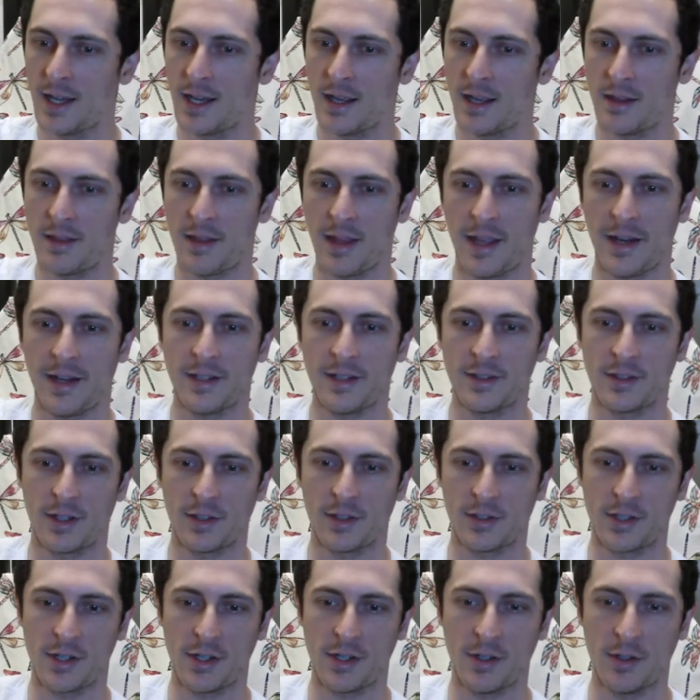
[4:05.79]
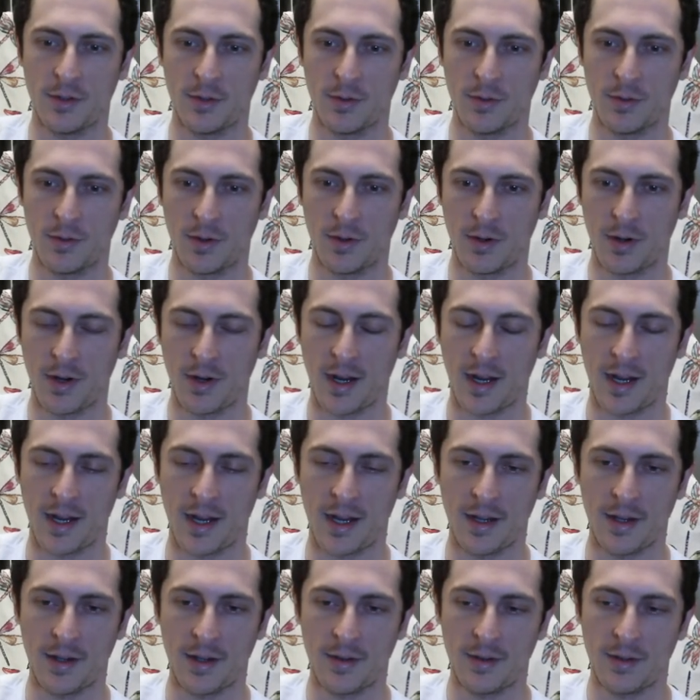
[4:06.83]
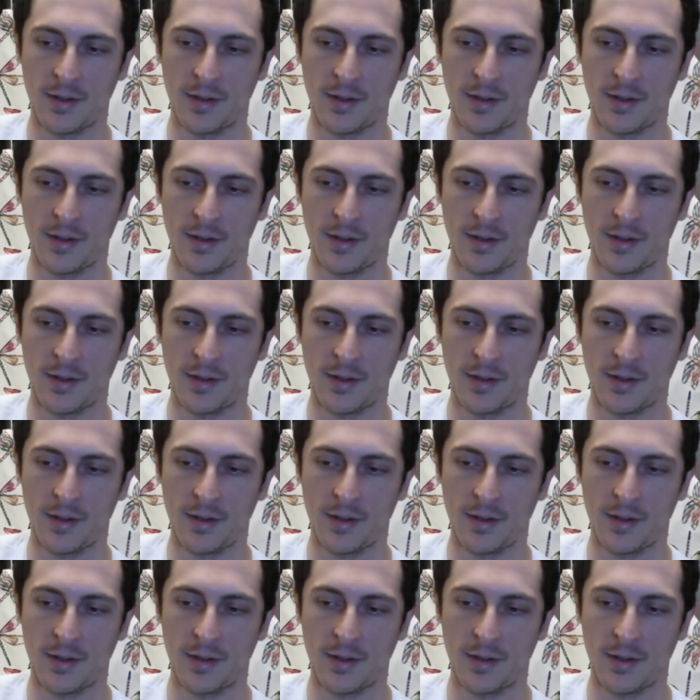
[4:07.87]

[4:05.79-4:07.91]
that is also kind